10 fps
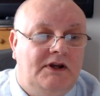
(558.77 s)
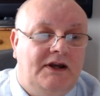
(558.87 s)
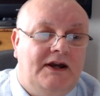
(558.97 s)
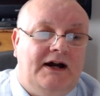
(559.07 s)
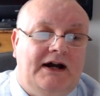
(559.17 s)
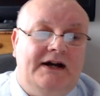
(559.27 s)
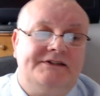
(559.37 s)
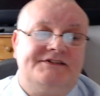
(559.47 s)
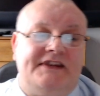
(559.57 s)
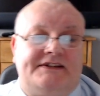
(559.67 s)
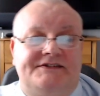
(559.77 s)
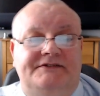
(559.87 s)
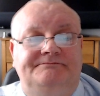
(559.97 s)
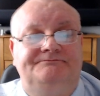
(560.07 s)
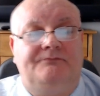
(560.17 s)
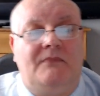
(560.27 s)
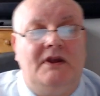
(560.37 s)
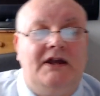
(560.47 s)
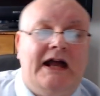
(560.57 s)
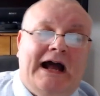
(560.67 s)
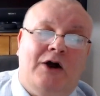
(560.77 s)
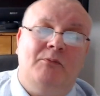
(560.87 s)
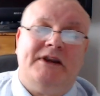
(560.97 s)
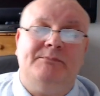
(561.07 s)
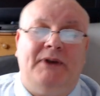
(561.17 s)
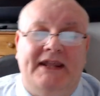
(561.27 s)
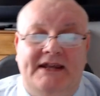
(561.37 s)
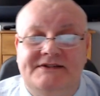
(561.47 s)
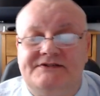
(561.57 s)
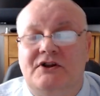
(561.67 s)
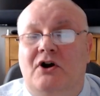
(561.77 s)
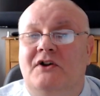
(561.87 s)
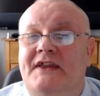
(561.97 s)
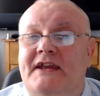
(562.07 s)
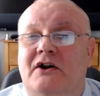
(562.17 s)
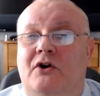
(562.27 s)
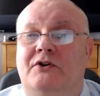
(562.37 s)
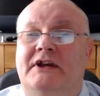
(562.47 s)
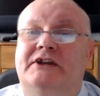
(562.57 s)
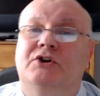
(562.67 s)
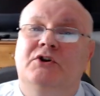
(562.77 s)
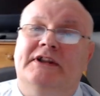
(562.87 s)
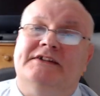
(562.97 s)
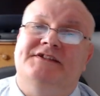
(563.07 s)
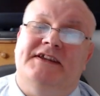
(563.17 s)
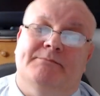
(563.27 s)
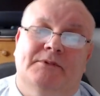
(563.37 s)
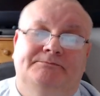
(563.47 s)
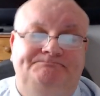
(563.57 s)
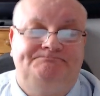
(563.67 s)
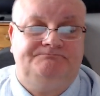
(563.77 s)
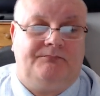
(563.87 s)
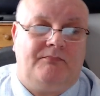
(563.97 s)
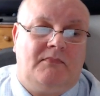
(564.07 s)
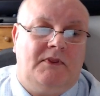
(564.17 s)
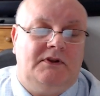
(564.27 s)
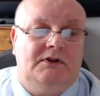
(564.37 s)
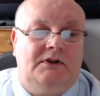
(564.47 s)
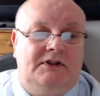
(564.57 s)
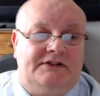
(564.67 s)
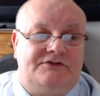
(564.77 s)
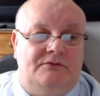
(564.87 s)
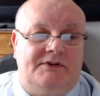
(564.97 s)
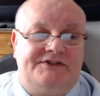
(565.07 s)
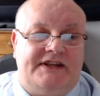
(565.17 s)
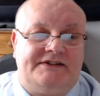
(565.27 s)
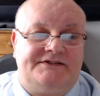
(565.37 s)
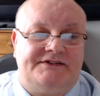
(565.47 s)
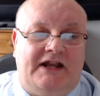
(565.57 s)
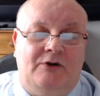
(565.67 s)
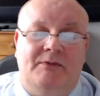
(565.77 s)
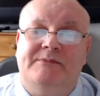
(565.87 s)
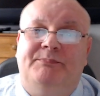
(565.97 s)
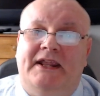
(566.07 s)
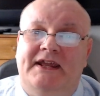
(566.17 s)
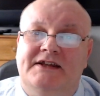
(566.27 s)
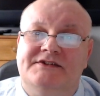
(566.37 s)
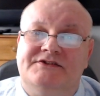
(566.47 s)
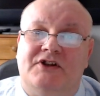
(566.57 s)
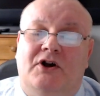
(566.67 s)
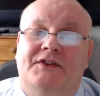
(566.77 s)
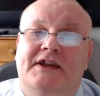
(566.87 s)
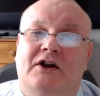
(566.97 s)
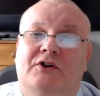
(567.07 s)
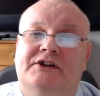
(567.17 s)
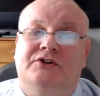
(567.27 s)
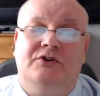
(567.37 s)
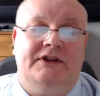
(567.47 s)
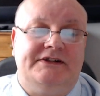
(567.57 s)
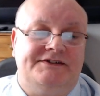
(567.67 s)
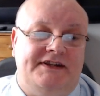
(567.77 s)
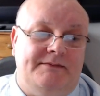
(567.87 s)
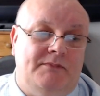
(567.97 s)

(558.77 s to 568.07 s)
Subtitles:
And 6, how many players are there on a curling team? That's number 6. How many players are there on a curling team?